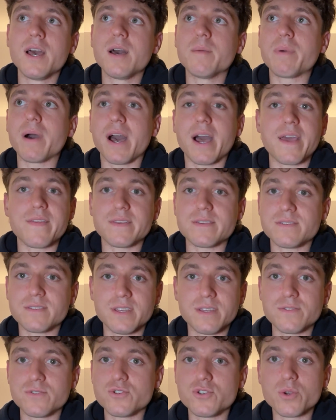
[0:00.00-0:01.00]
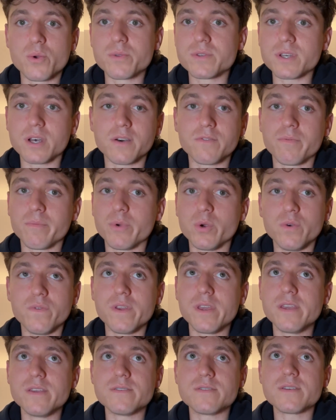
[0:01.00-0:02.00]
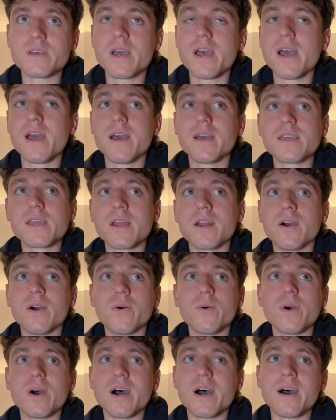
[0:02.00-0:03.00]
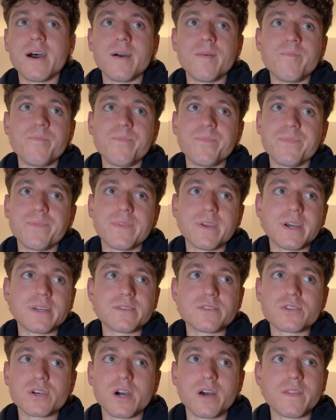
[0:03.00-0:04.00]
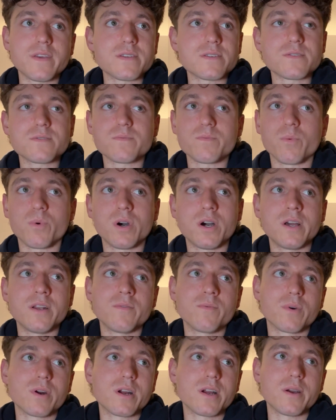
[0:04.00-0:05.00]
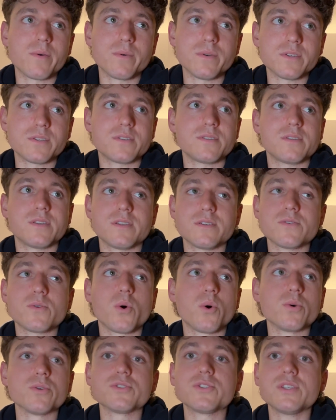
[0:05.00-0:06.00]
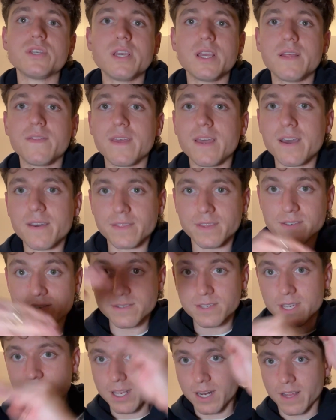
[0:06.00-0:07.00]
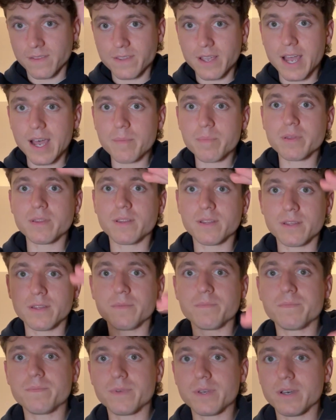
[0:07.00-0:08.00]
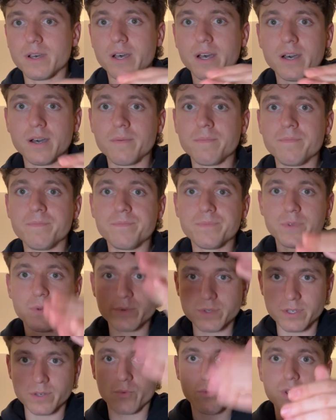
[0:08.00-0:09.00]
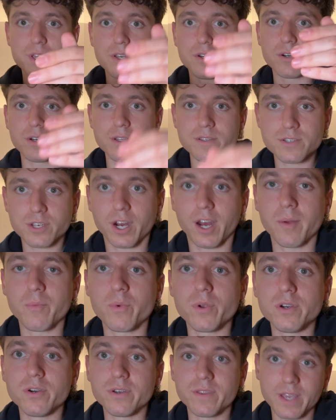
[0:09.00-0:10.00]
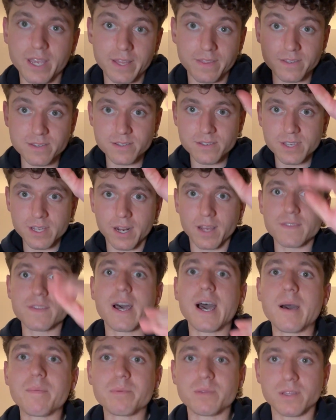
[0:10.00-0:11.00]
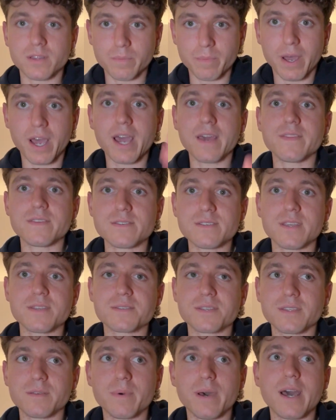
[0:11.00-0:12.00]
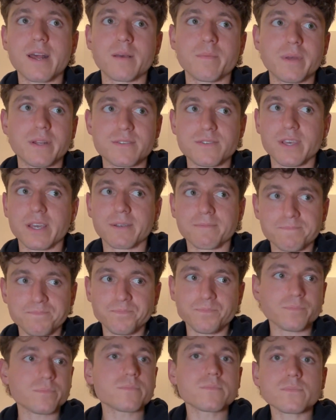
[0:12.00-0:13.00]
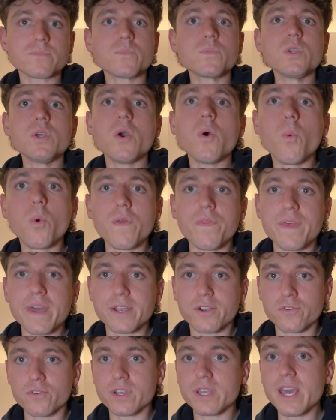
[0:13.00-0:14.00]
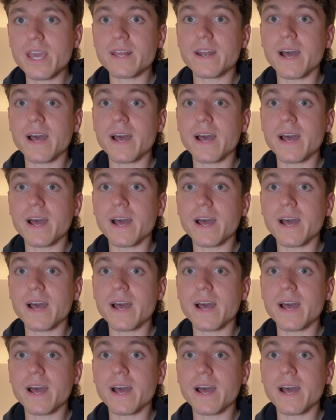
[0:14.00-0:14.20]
behind the scenes shoots of movies, you know, I saw this one where it was this whole scene. They had the scene on top, and then it was a Instagram reel, and they had the scene on top, and then the behind the scenes on the bottom. And it's like what they create